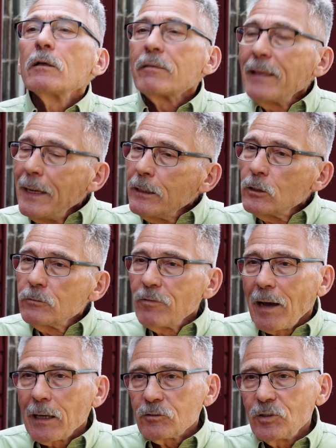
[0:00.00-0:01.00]
they could
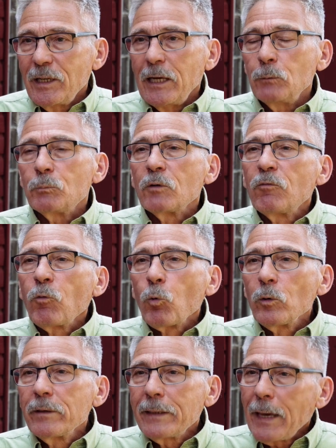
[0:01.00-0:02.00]
vaccinate
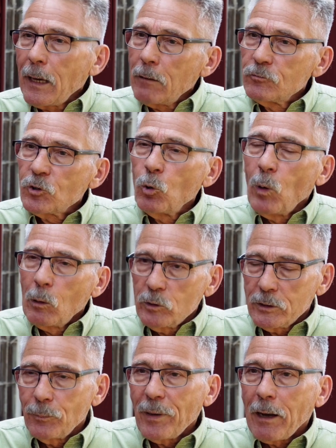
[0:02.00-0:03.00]
before the calves go
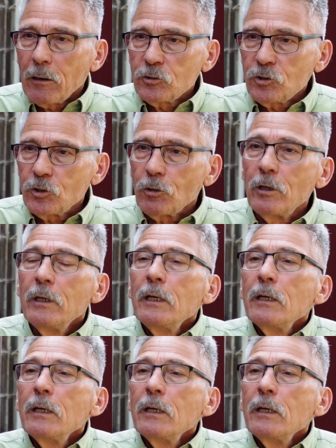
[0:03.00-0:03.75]
out to pasture.